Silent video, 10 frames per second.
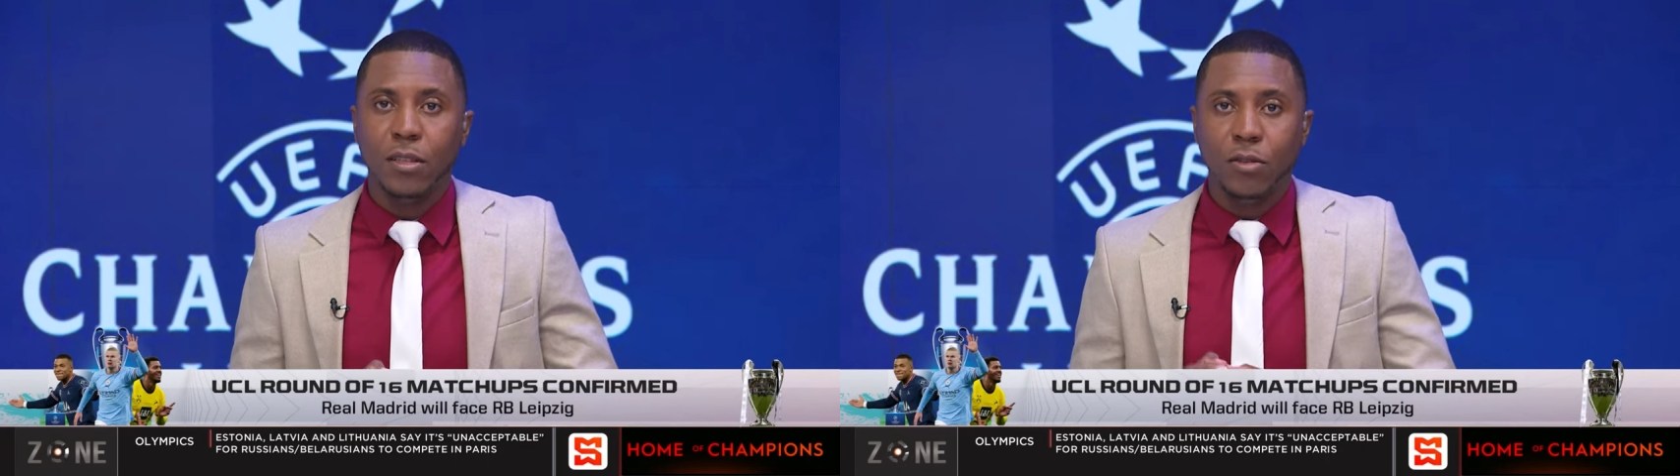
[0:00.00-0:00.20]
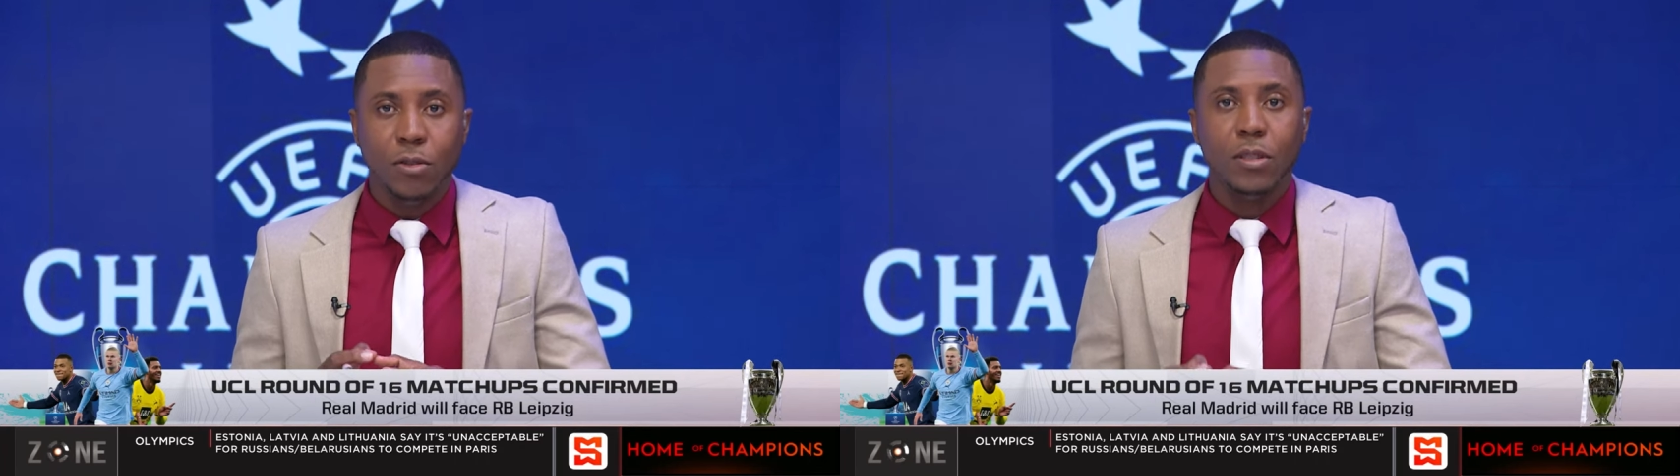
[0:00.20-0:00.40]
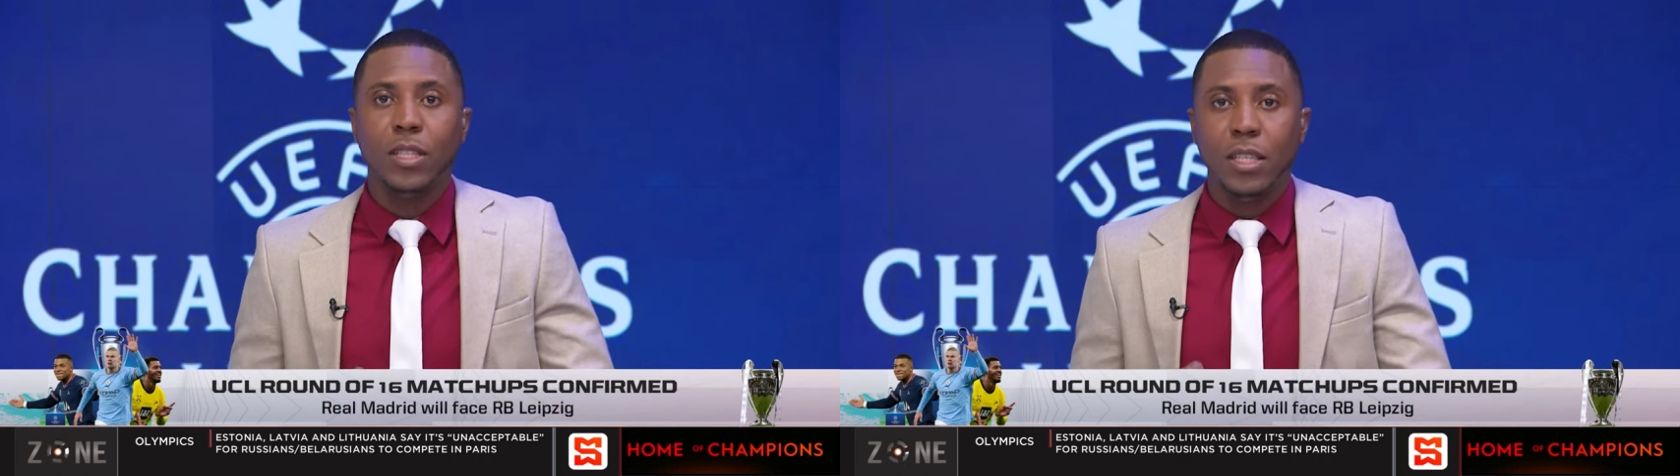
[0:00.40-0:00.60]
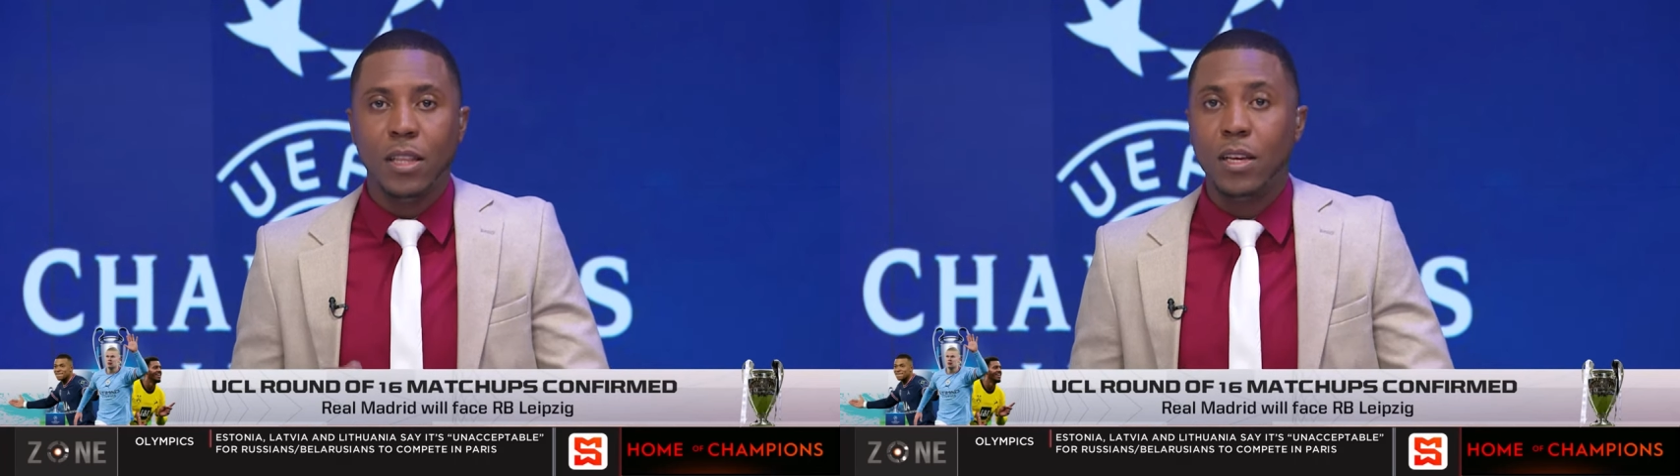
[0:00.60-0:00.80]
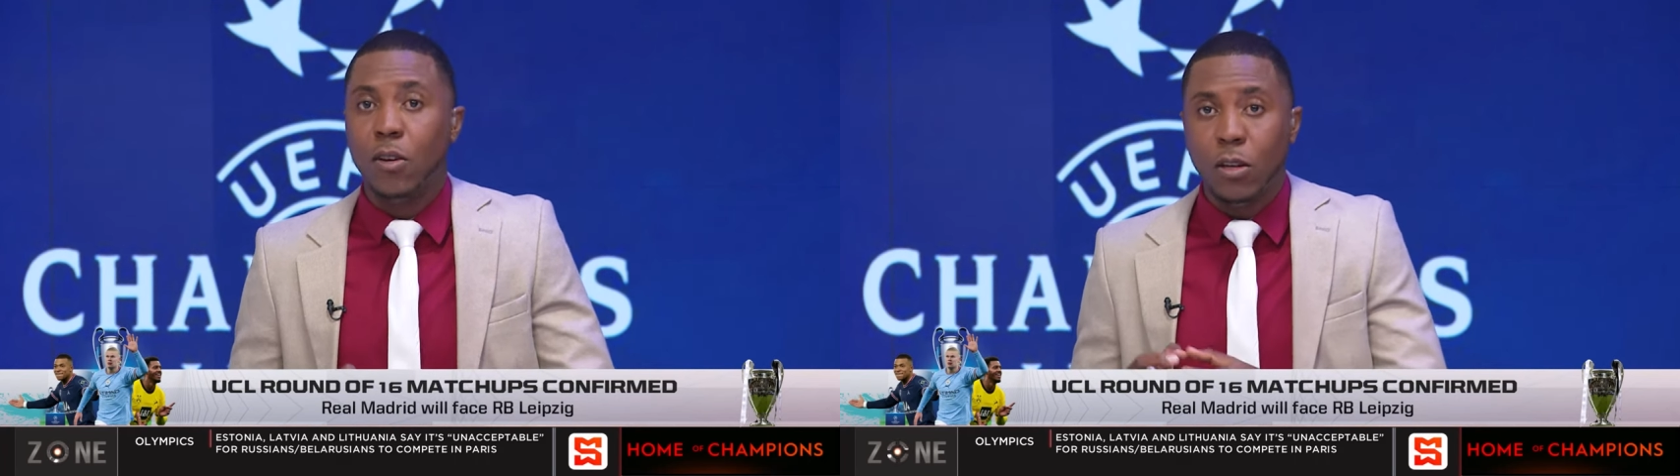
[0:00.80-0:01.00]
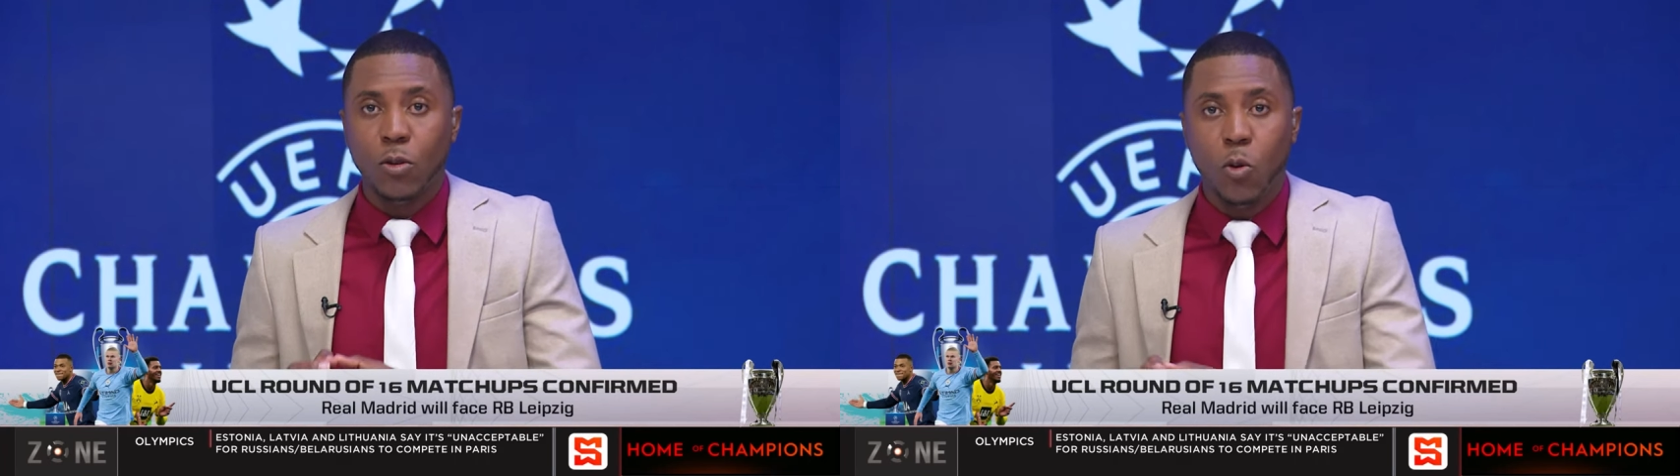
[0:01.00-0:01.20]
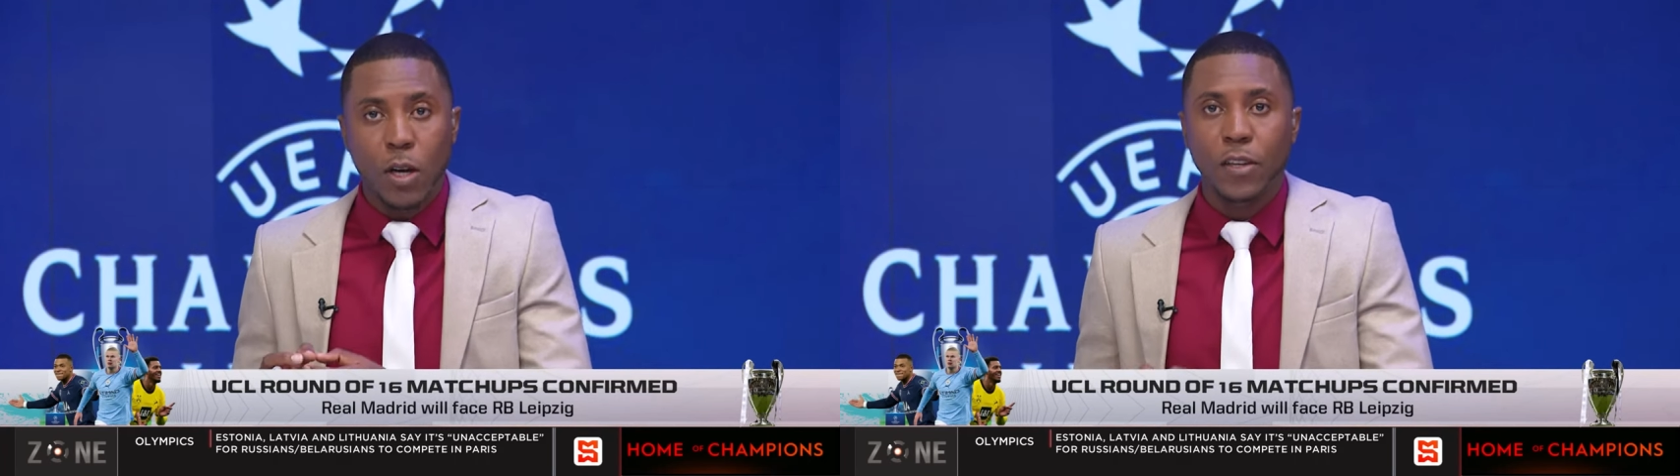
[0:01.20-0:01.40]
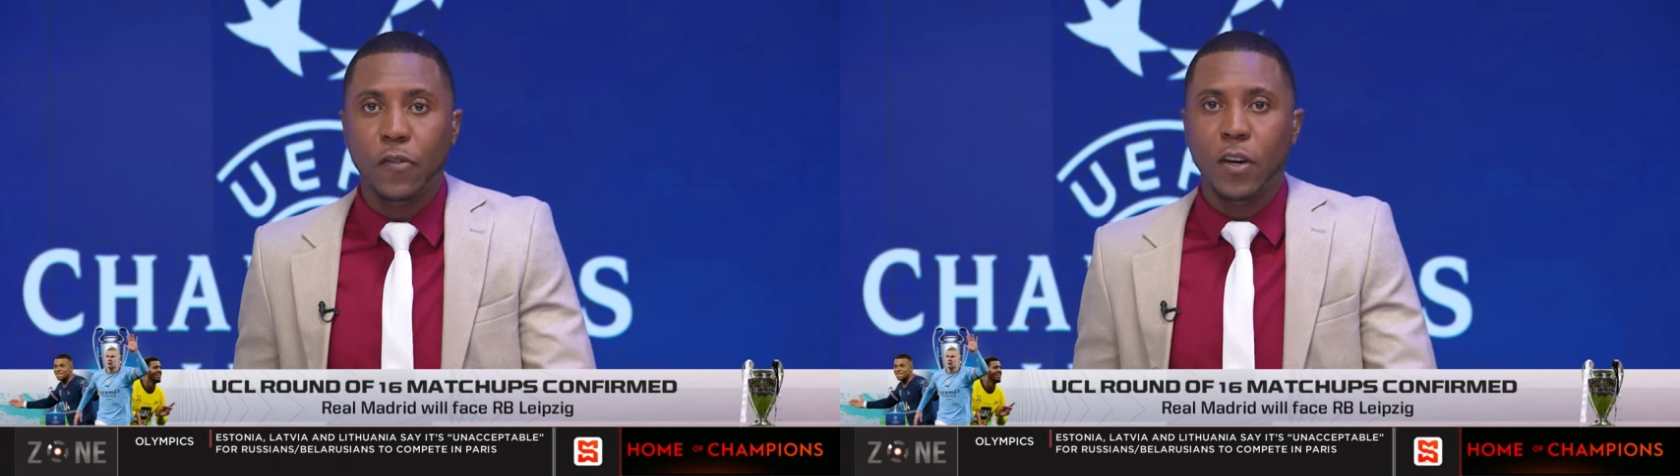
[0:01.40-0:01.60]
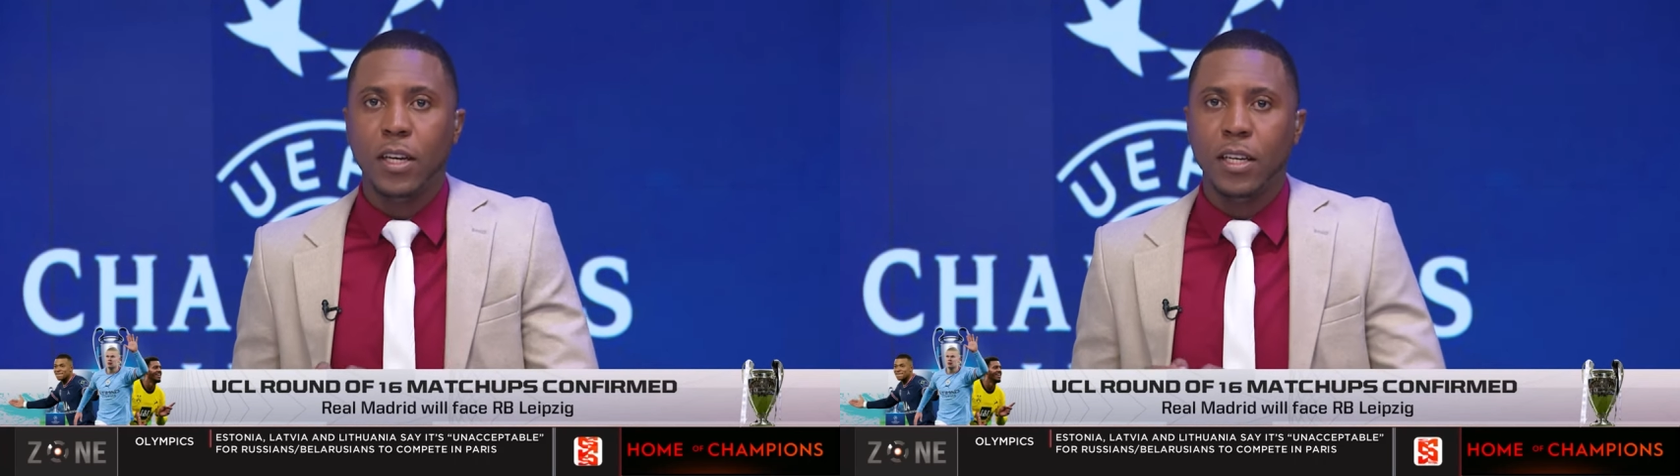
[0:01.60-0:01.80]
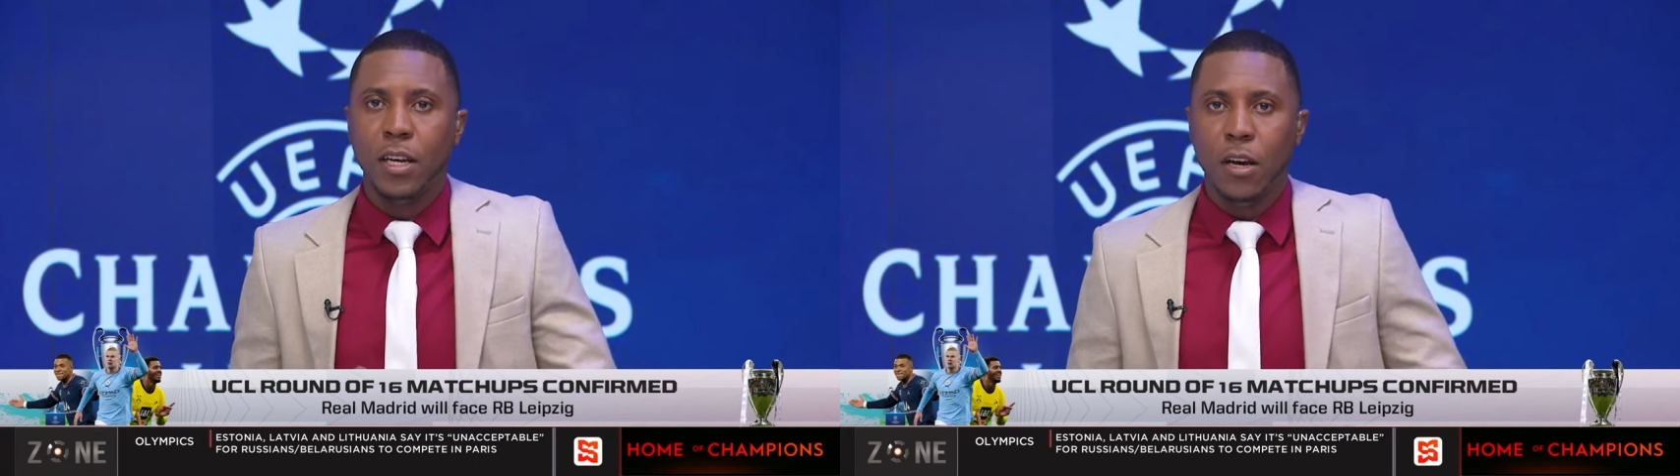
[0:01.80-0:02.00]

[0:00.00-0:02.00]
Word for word: not only did they all qualify